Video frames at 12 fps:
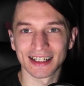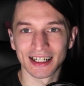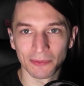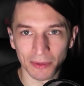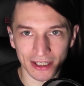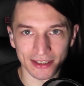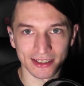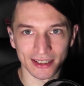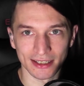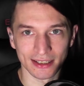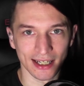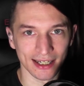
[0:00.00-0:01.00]

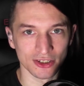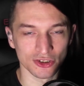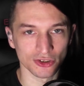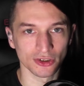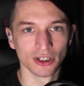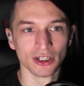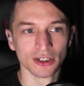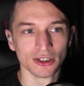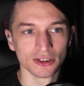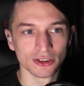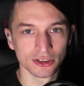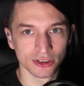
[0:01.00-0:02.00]
imminent danger
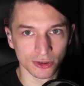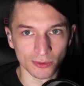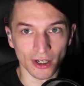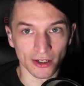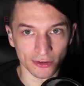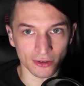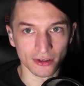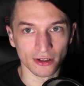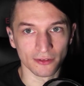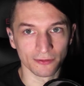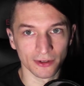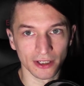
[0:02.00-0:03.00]
to other
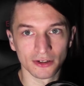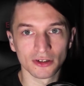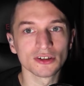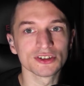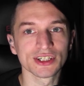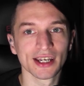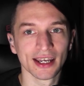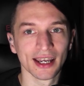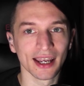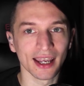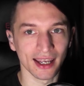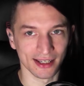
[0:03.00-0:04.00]
offenders
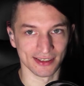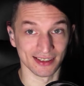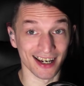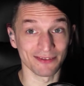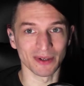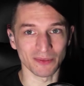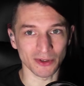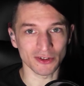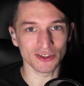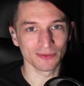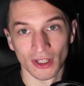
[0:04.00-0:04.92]
and staff members.